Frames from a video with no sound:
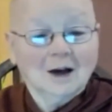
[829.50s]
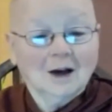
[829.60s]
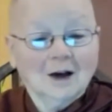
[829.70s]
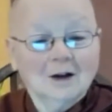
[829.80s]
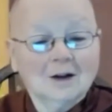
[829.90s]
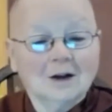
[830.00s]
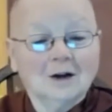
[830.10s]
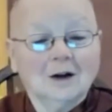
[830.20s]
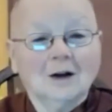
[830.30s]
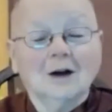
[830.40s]
And
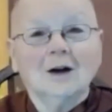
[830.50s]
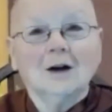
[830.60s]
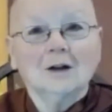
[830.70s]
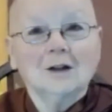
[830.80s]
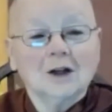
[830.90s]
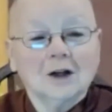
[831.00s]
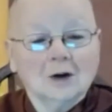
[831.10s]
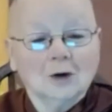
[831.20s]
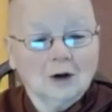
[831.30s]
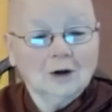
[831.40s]
then the
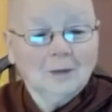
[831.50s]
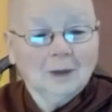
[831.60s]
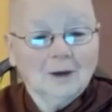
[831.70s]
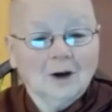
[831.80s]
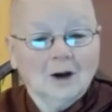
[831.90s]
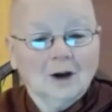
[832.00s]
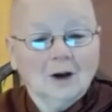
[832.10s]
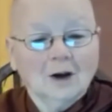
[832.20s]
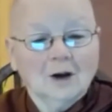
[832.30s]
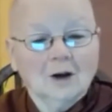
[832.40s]
second one
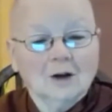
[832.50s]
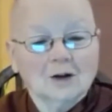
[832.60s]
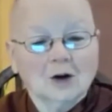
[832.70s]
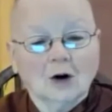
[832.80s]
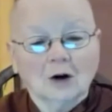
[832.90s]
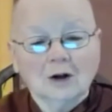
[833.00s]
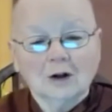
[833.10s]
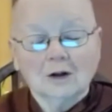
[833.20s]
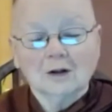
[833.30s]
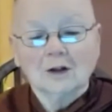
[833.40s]
is
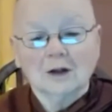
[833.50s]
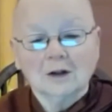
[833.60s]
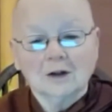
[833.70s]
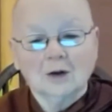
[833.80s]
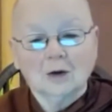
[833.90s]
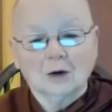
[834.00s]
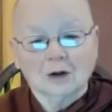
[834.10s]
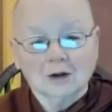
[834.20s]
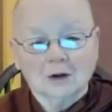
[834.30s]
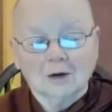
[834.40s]
guarding the sense
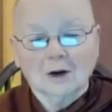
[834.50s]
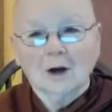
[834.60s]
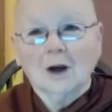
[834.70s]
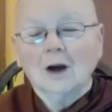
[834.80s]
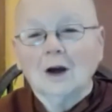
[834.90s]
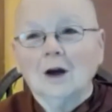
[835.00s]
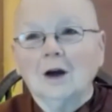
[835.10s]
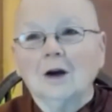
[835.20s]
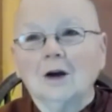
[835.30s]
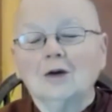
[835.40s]
doors.
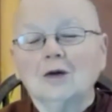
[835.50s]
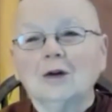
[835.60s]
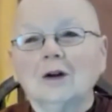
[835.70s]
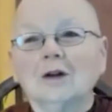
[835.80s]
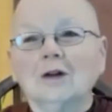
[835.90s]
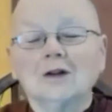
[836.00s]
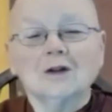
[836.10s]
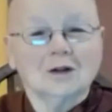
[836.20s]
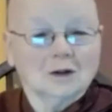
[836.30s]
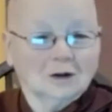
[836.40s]
During
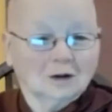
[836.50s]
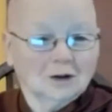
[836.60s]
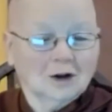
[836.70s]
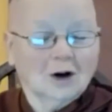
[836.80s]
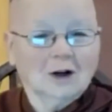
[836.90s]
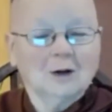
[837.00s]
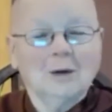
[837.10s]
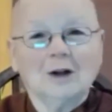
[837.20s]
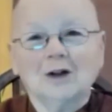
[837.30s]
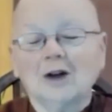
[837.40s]
this guided
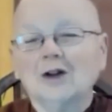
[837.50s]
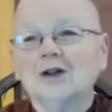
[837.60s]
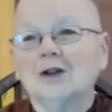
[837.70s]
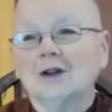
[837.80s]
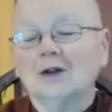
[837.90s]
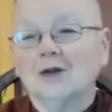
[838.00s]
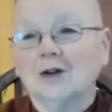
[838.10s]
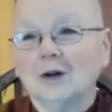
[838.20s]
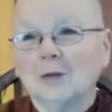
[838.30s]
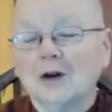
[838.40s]
meditation at the
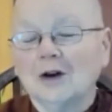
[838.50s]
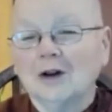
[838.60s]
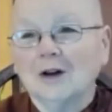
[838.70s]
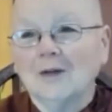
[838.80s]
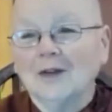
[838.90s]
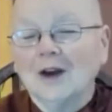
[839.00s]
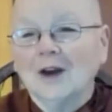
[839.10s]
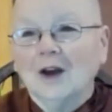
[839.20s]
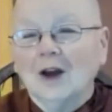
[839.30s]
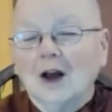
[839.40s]
very beginning,
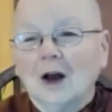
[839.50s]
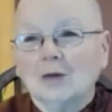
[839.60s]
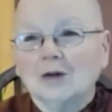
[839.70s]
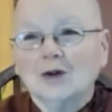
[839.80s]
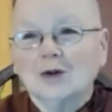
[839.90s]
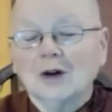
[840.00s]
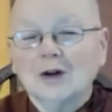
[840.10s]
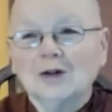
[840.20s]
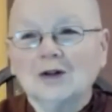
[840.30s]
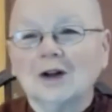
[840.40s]
I was trying
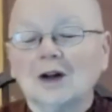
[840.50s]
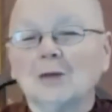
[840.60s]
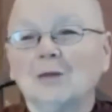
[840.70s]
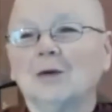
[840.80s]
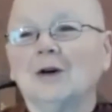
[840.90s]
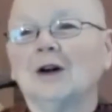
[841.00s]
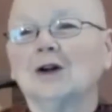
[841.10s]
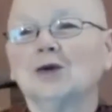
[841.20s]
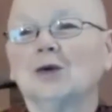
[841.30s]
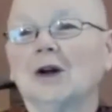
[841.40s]
to set up an
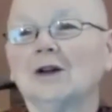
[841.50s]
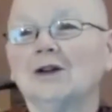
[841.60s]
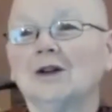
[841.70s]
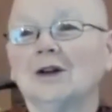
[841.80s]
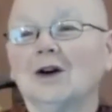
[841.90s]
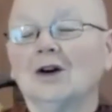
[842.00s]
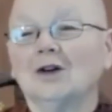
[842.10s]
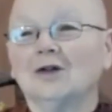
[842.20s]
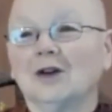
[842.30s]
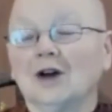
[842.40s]
actual idea
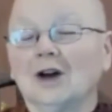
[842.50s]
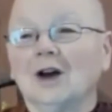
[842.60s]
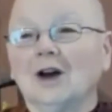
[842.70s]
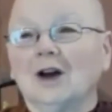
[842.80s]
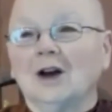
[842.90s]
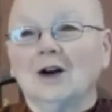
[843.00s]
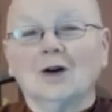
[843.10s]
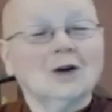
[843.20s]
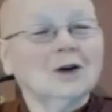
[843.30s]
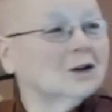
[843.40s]
of guarding the